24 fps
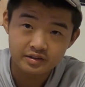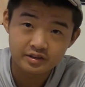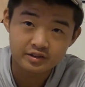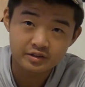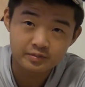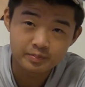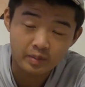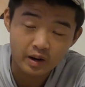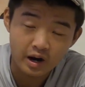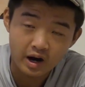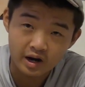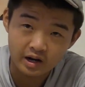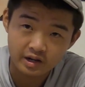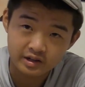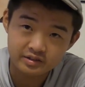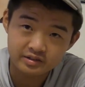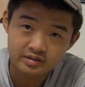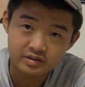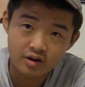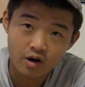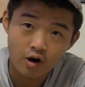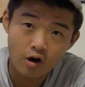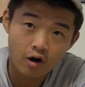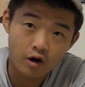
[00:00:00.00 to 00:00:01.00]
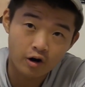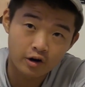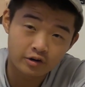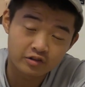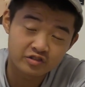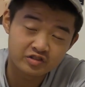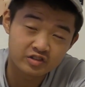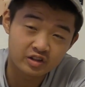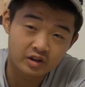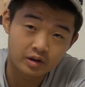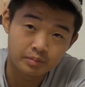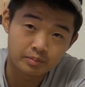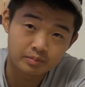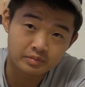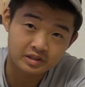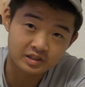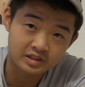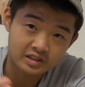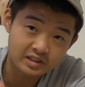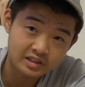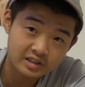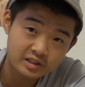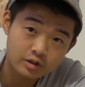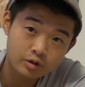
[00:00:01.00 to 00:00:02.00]
this box are
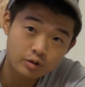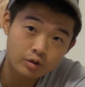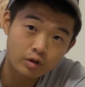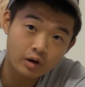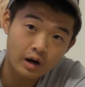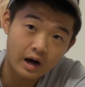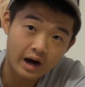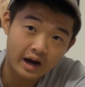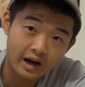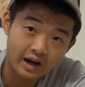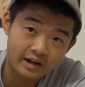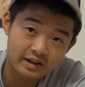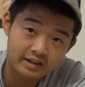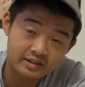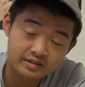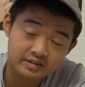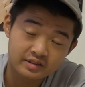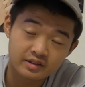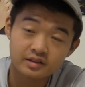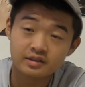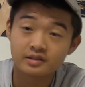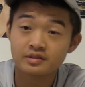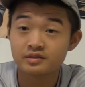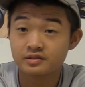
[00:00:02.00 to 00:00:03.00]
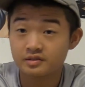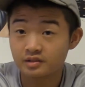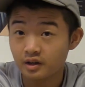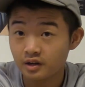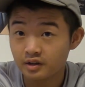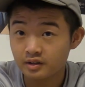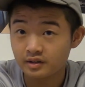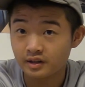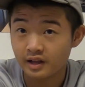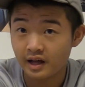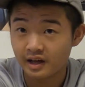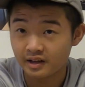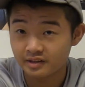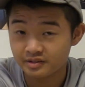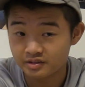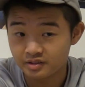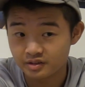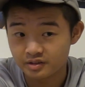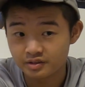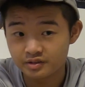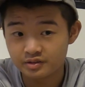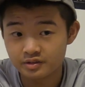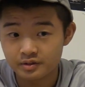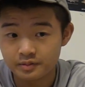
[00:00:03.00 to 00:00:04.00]
some Eagle Eyes
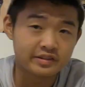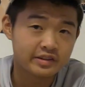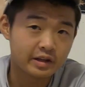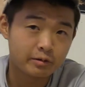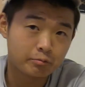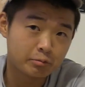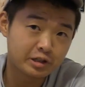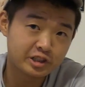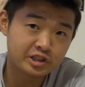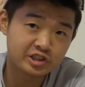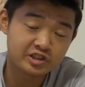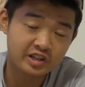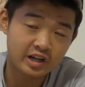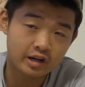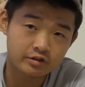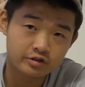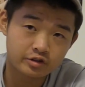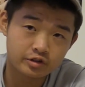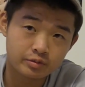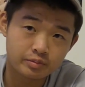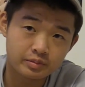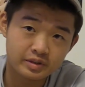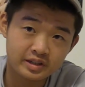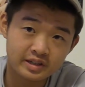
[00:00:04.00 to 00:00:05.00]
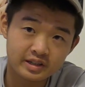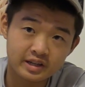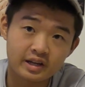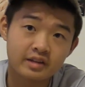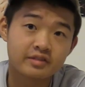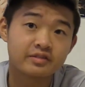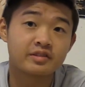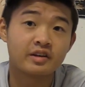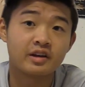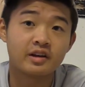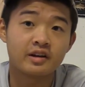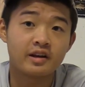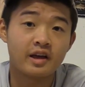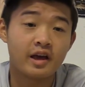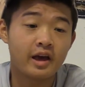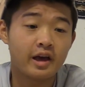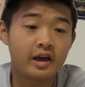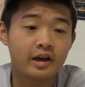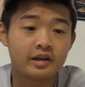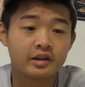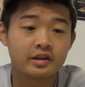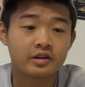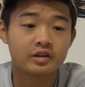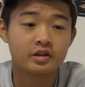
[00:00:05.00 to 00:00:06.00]
sunglasses. They reached out to me and said,
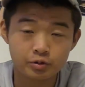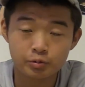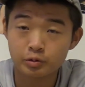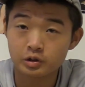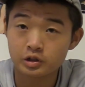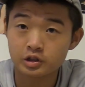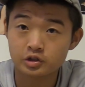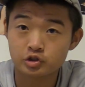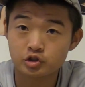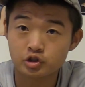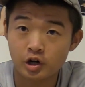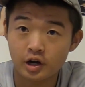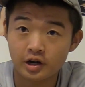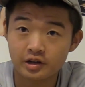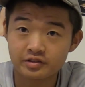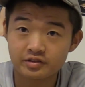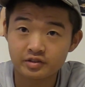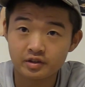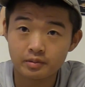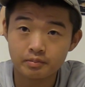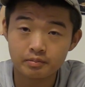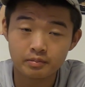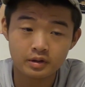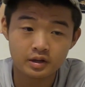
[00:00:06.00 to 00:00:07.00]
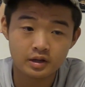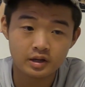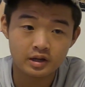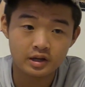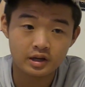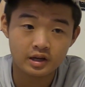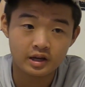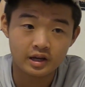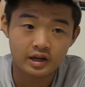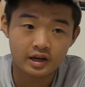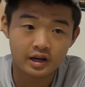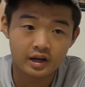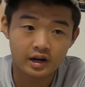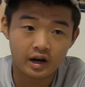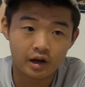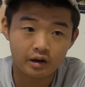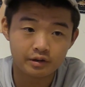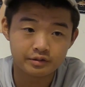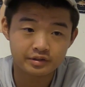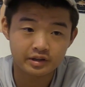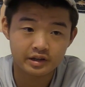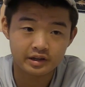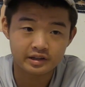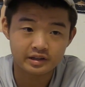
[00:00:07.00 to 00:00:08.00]
hey, you wanna try some? And I
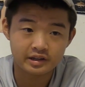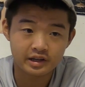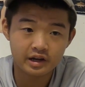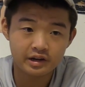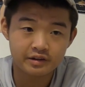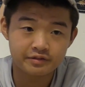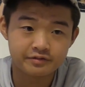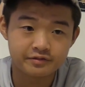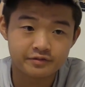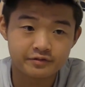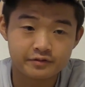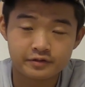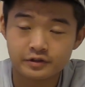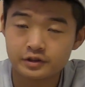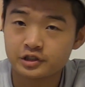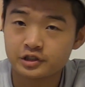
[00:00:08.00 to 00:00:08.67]
was like, yeah, for